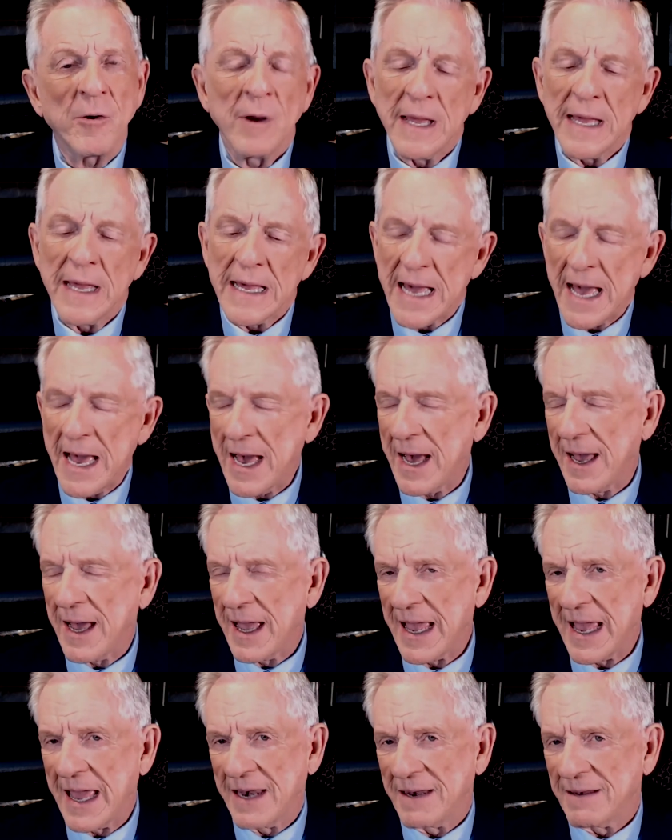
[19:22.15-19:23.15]

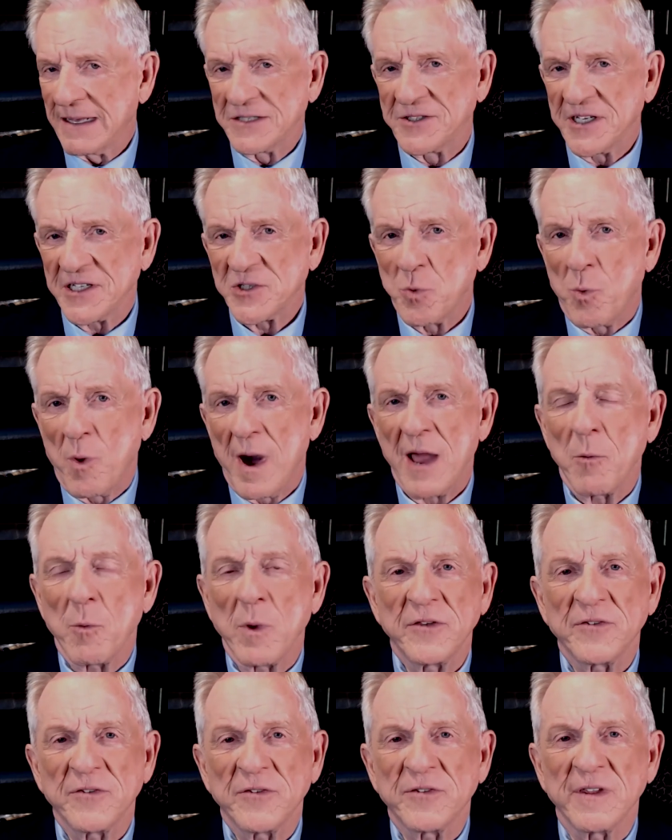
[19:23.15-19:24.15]
And is this why we
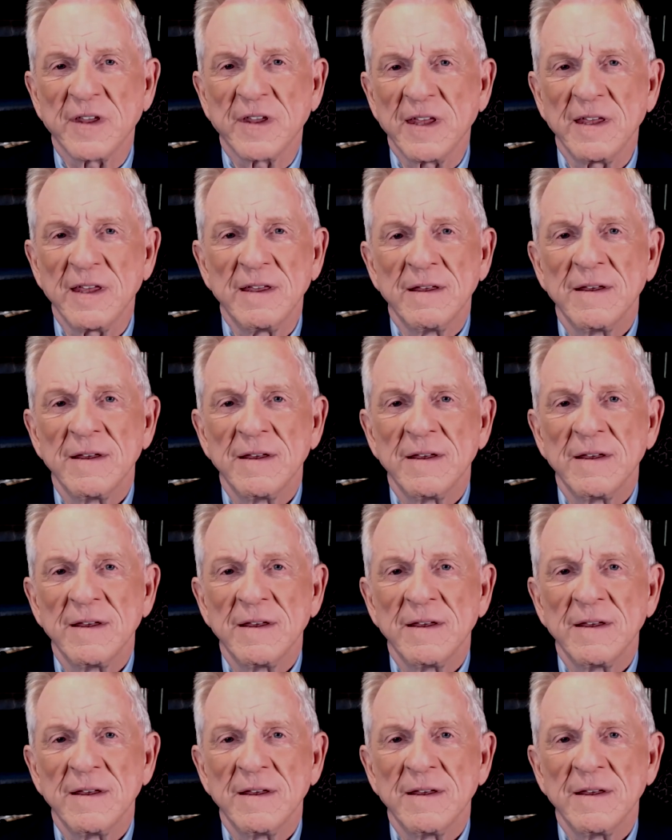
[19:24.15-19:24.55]
see,